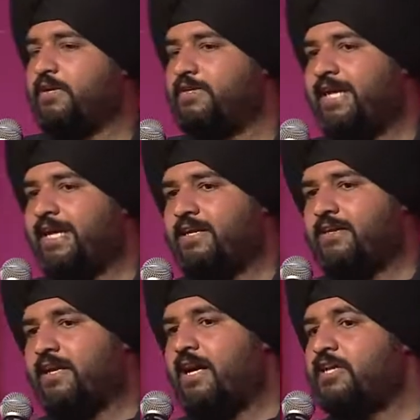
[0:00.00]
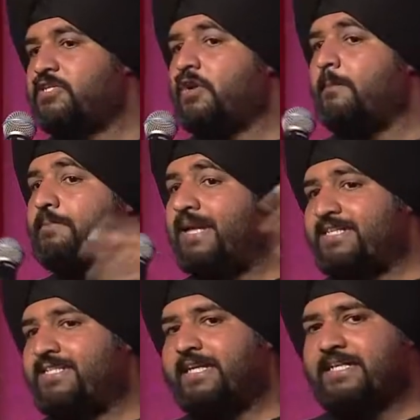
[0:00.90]
take large
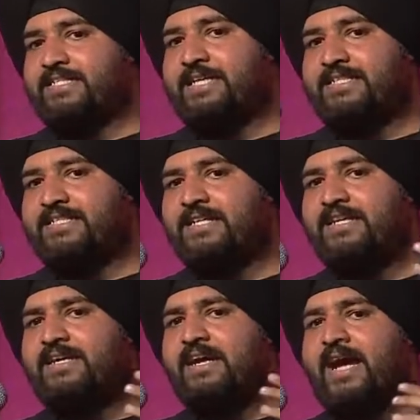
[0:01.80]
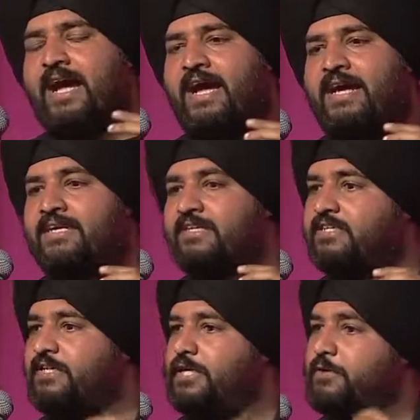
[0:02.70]
complex data sets and
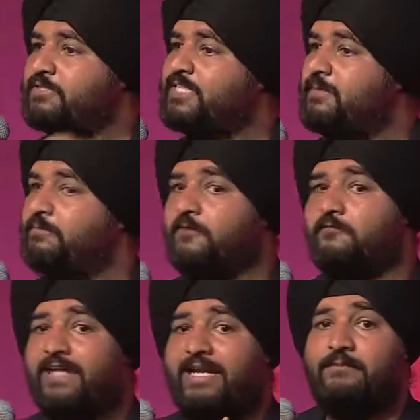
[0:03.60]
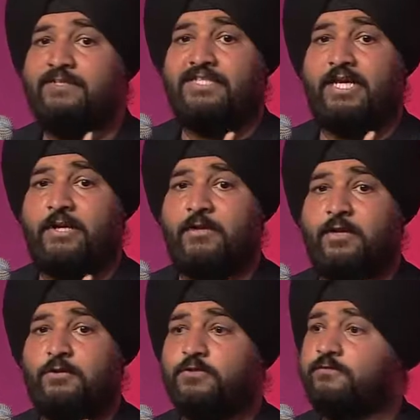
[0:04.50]
reduce the number of variables that you can
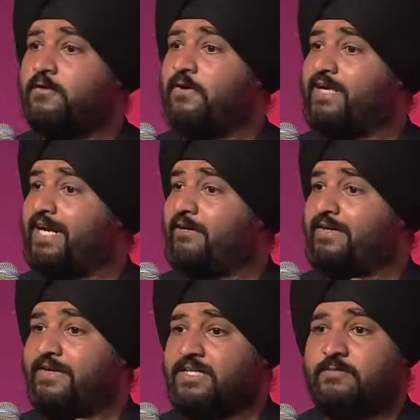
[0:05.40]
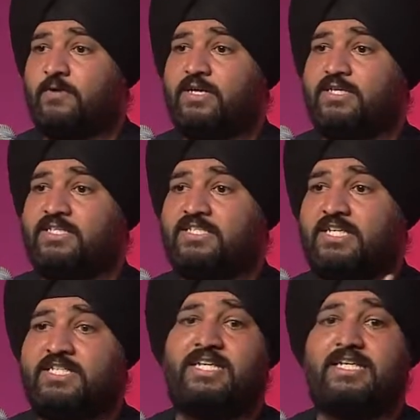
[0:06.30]
use for regulatory risk models
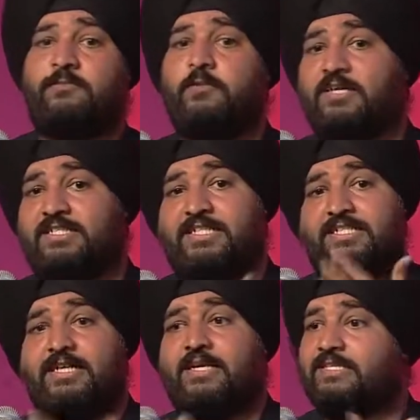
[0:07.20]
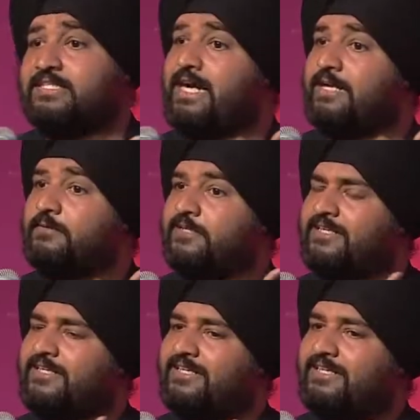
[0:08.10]
such that the models are still understandable.
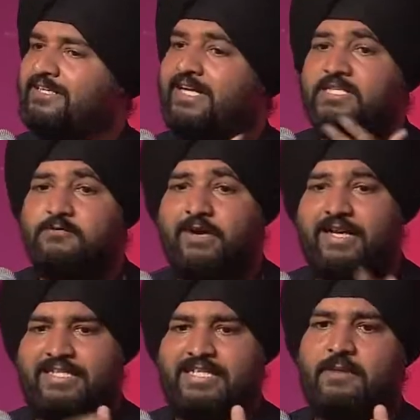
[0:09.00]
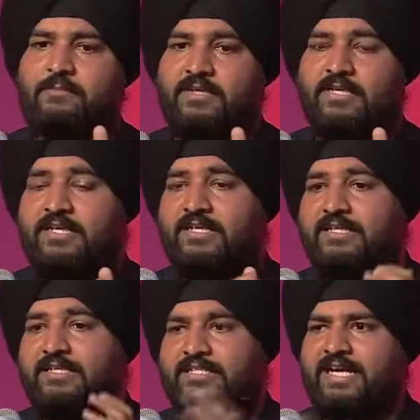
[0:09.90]
That's one example.
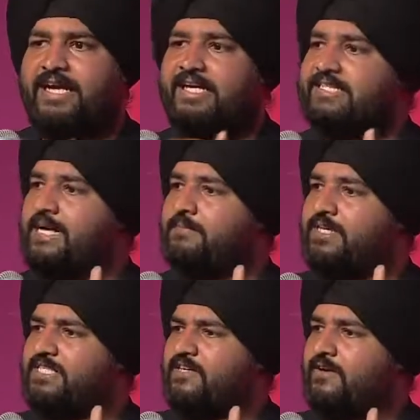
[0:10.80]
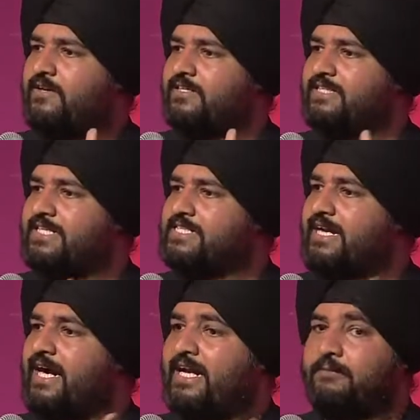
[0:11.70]
The second example is on things
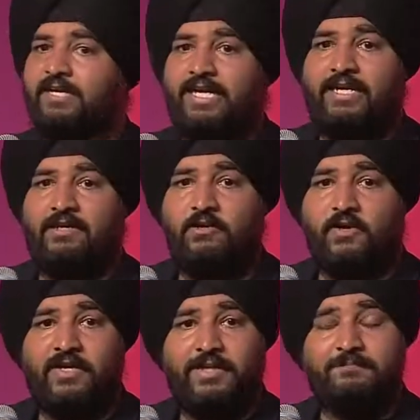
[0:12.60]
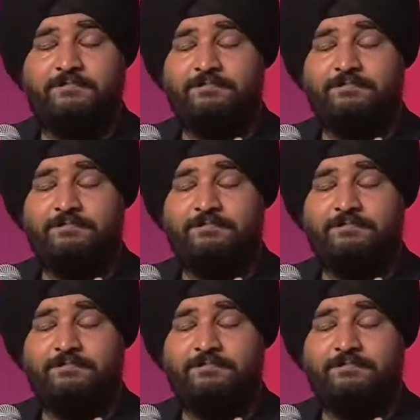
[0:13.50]
like anti-money laundering.